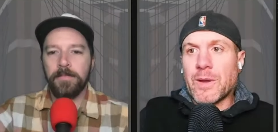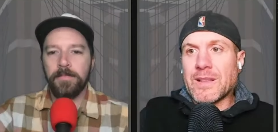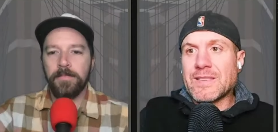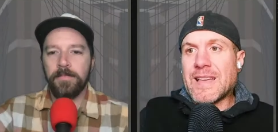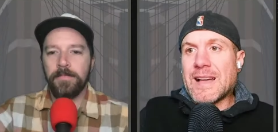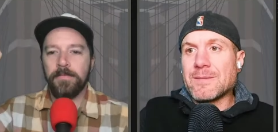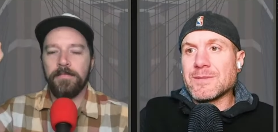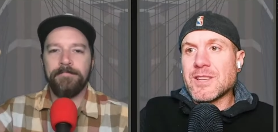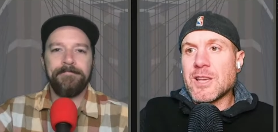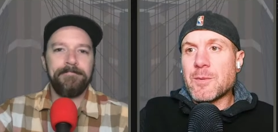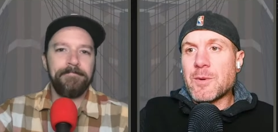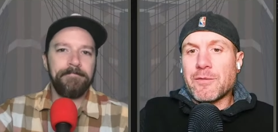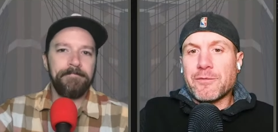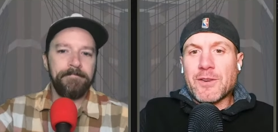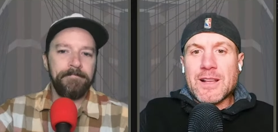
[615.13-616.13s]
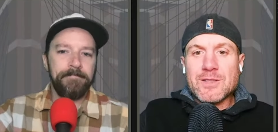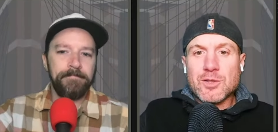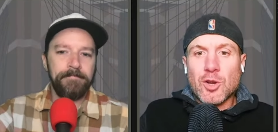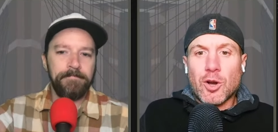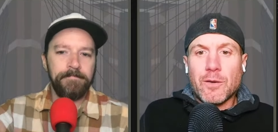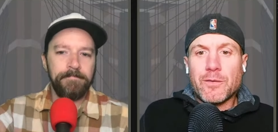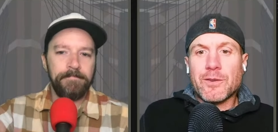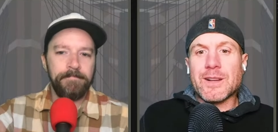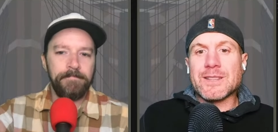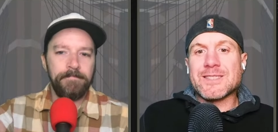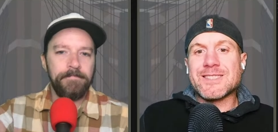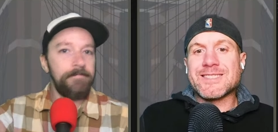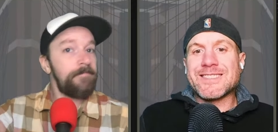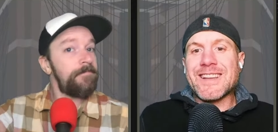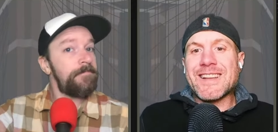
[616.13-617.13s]
Speaker 1: to that, I'll tell you about our friends over at
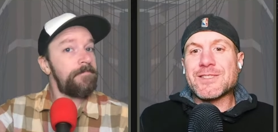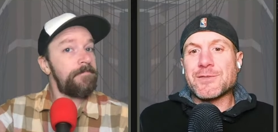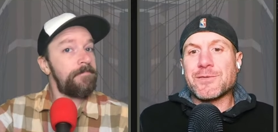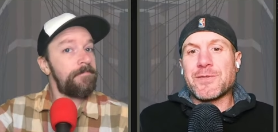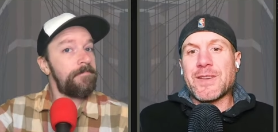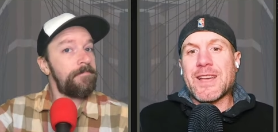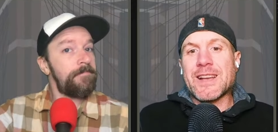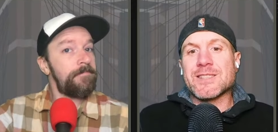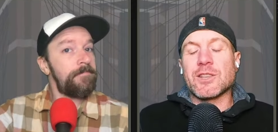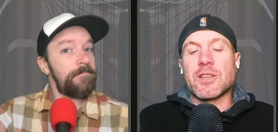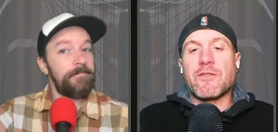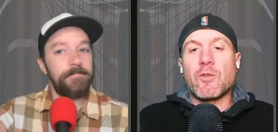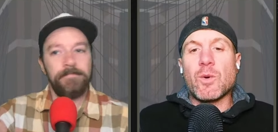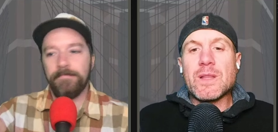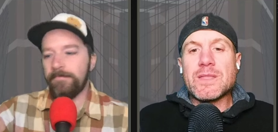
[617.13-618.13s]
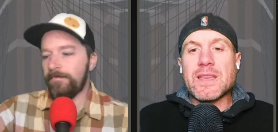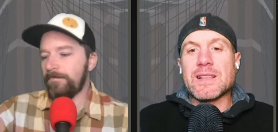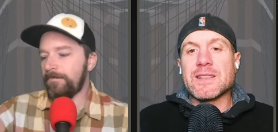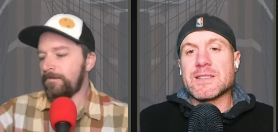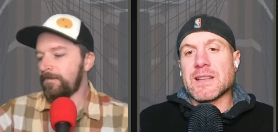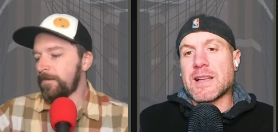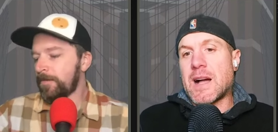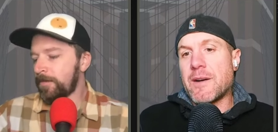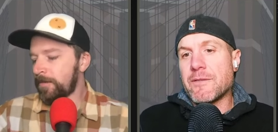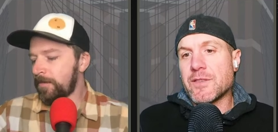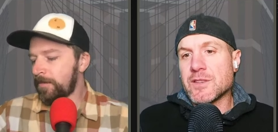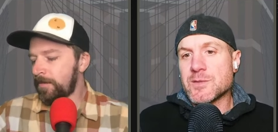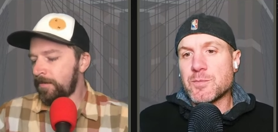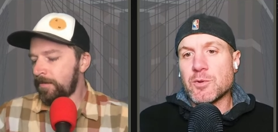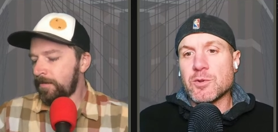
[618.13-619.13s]
Stitch Fix. Look, if you want the instant
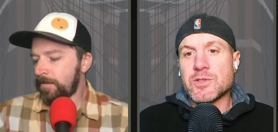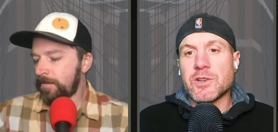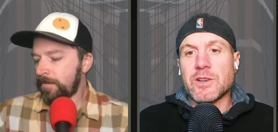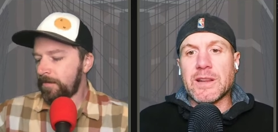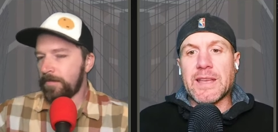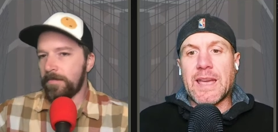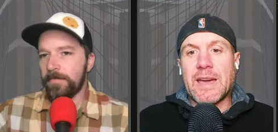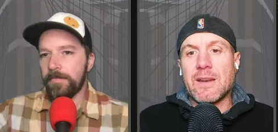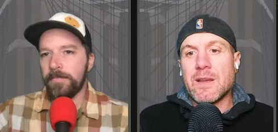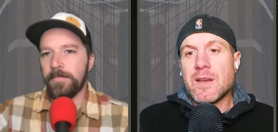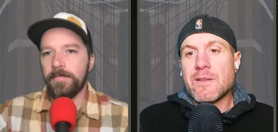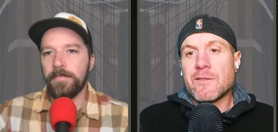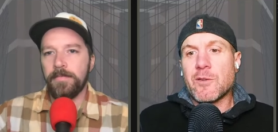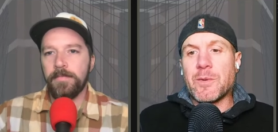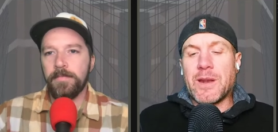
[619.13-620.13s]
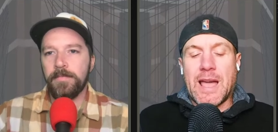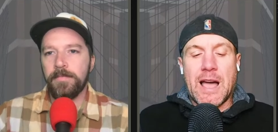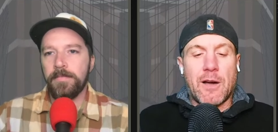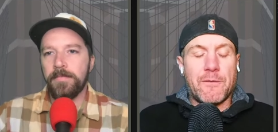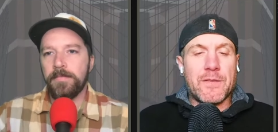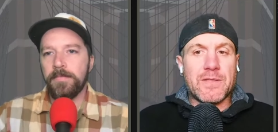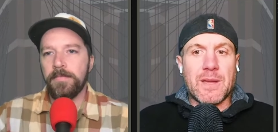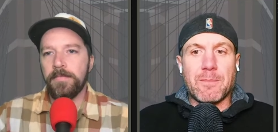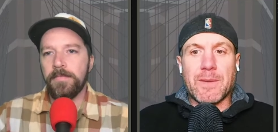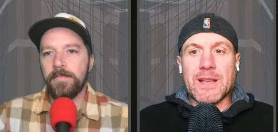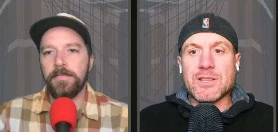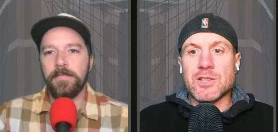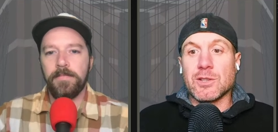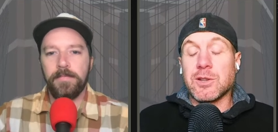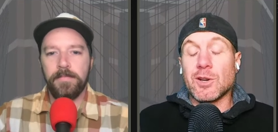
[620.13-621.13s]
confidence boost you're going to get from an outfit that
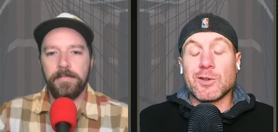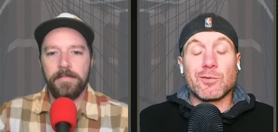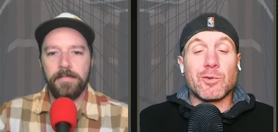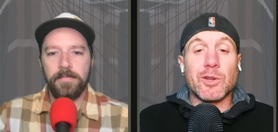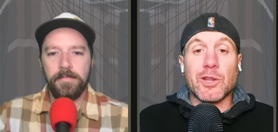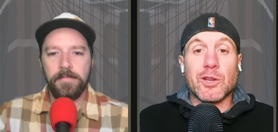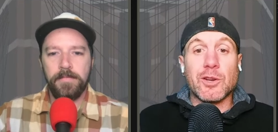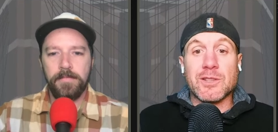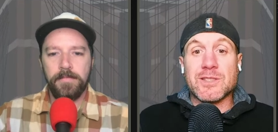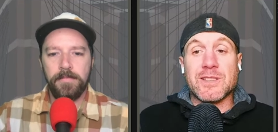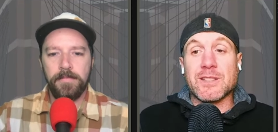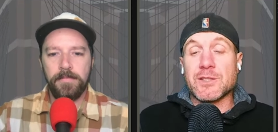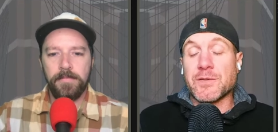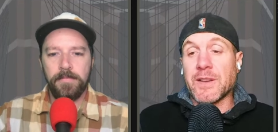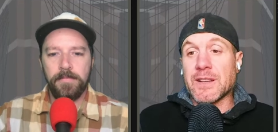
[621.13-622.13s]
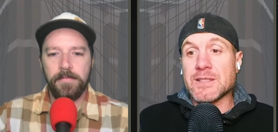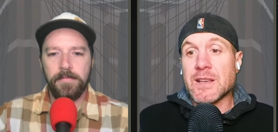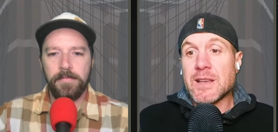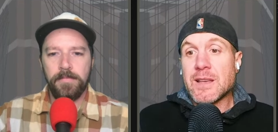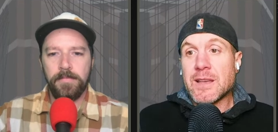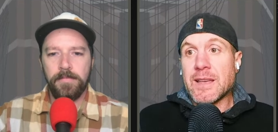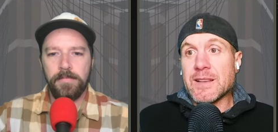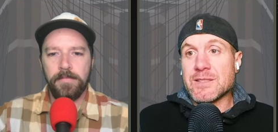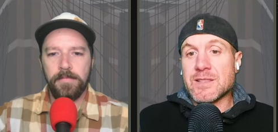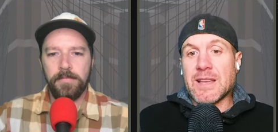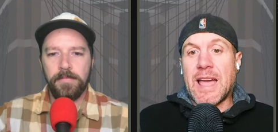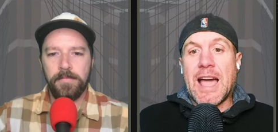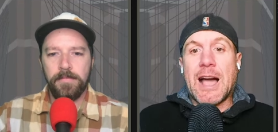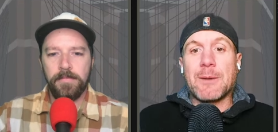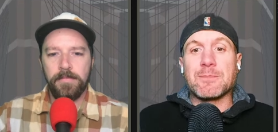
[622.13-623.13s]
makes you look really good, Stitch Fix is the
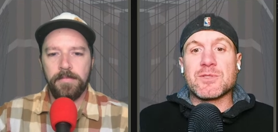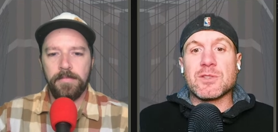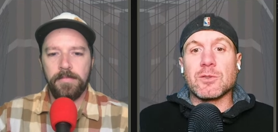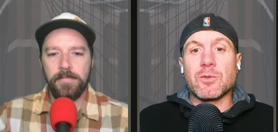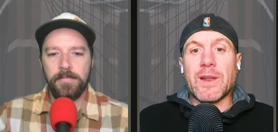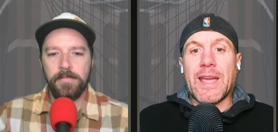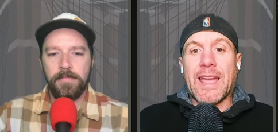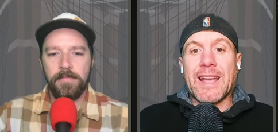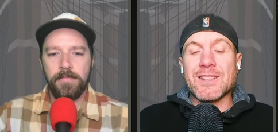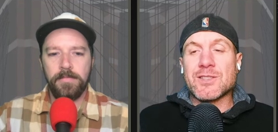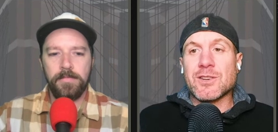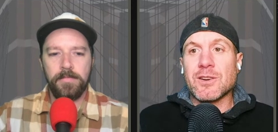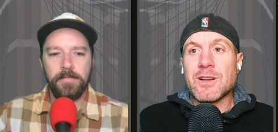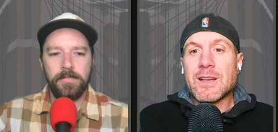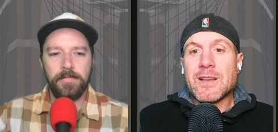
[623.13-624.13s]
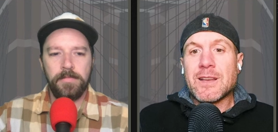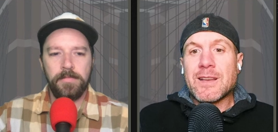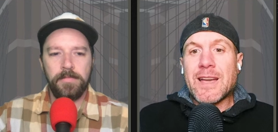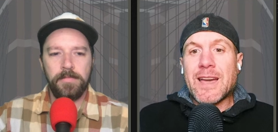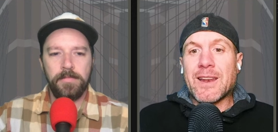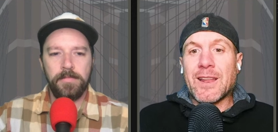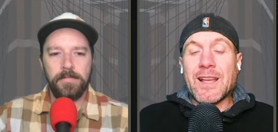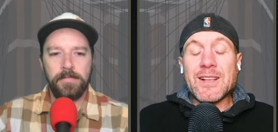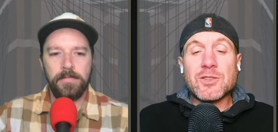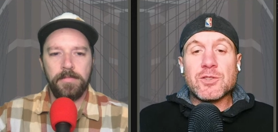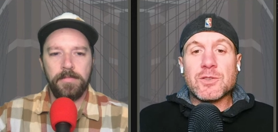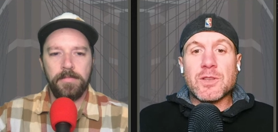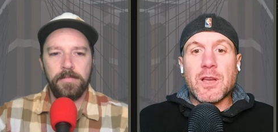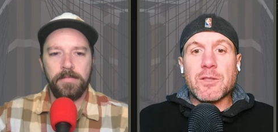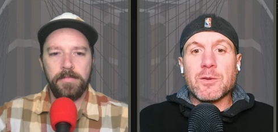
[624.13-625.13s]
absolute answer. And it answers
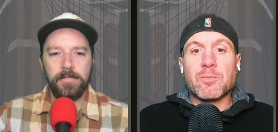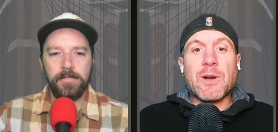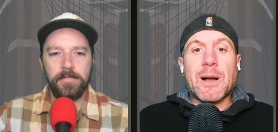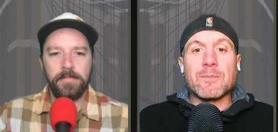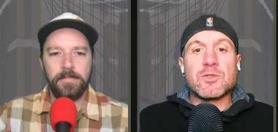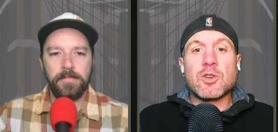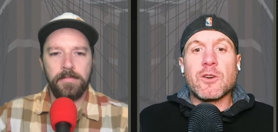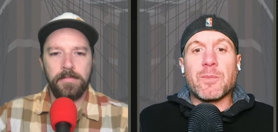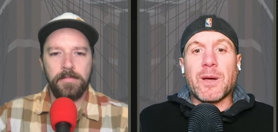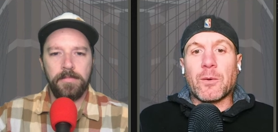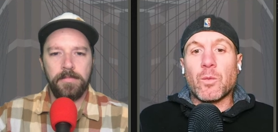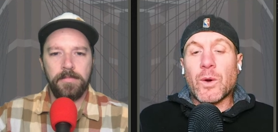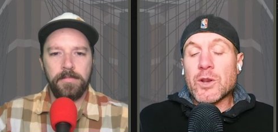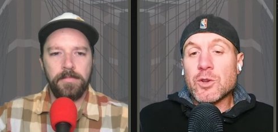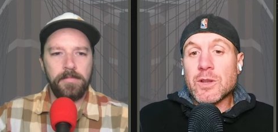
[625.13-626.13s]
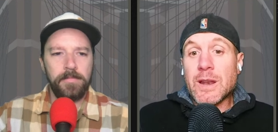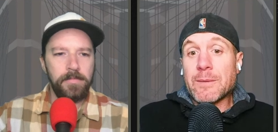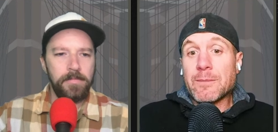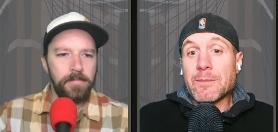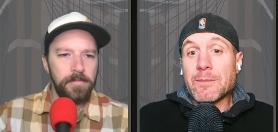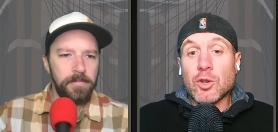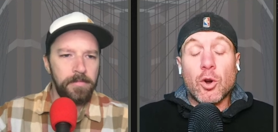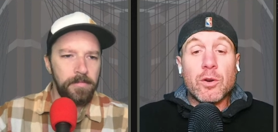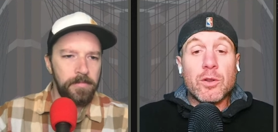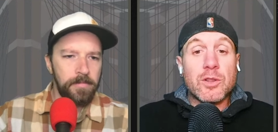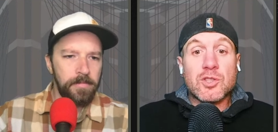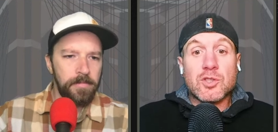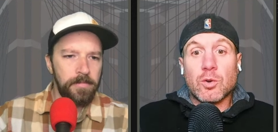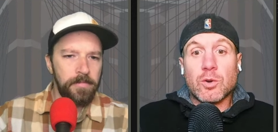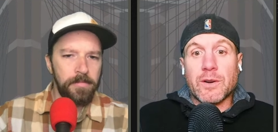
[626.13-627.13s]
the other problem too of like when you can even go to the
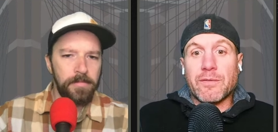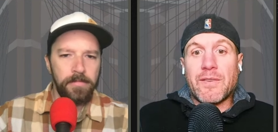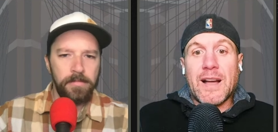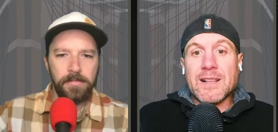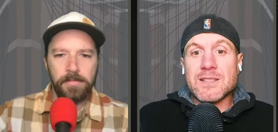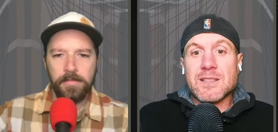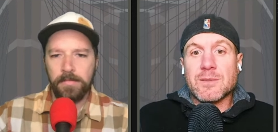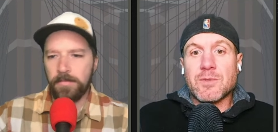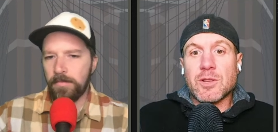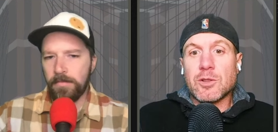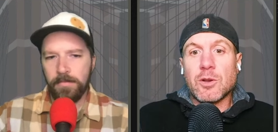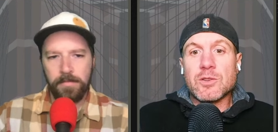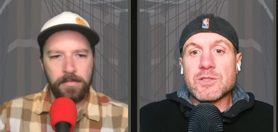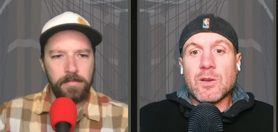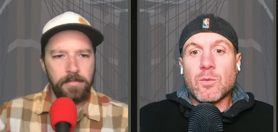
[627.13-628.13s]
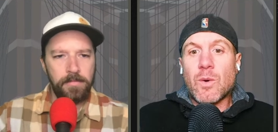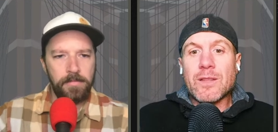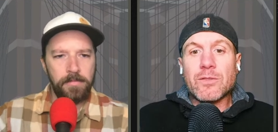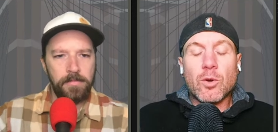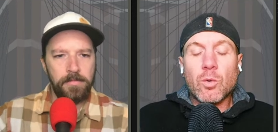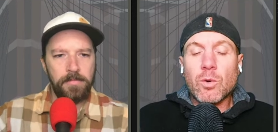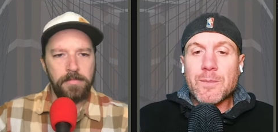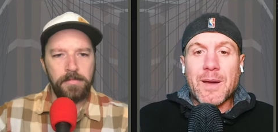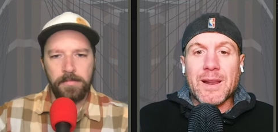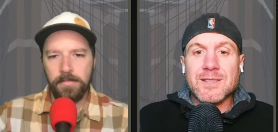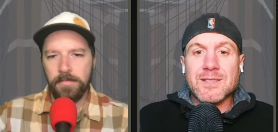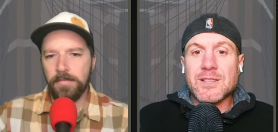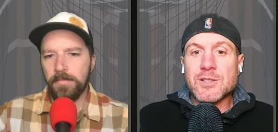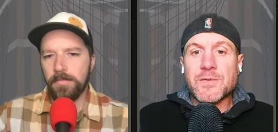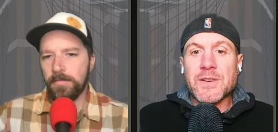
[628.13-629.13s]
store to find some of the clothes that you want. Don't worry about it.
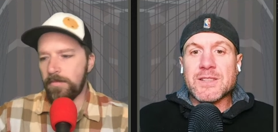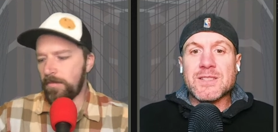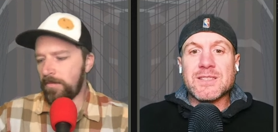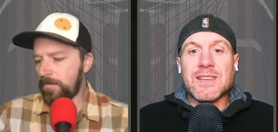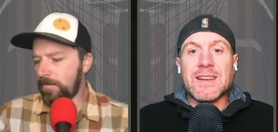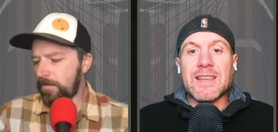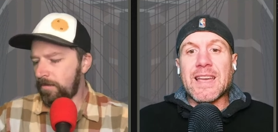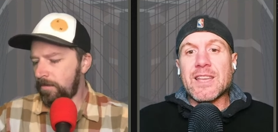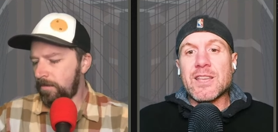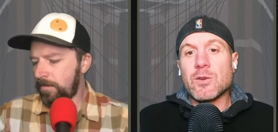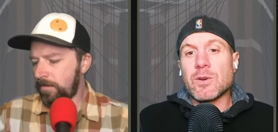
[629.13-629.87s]
Stitch Fix is going to get you a